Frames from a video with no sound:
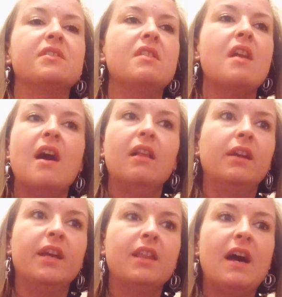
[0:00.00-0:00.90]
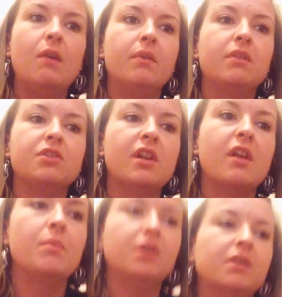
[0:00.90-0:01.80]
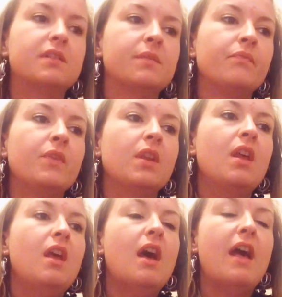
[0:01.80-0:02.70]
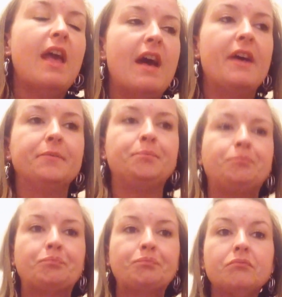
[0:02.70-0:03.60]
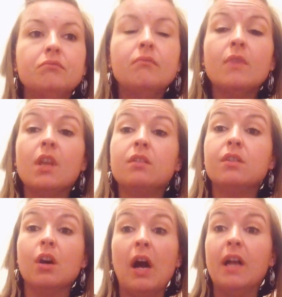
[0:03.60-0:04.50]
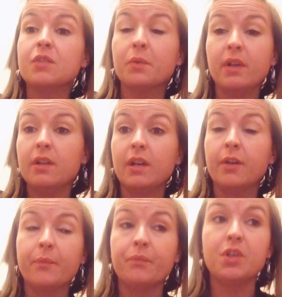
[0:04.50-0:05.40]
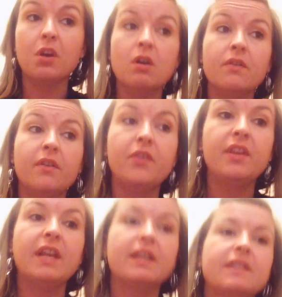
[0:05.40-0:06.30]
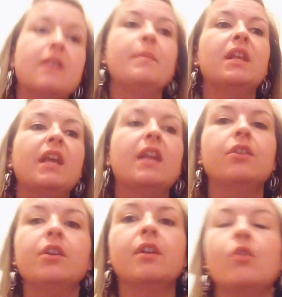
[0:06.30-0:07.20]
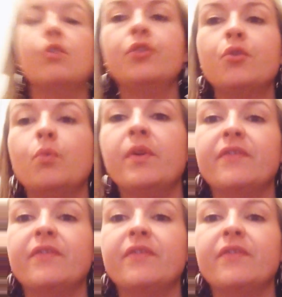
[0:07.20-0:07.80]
not like that when you're selling books. And so I just wanted to go over a few things. And I mean, like, look what we've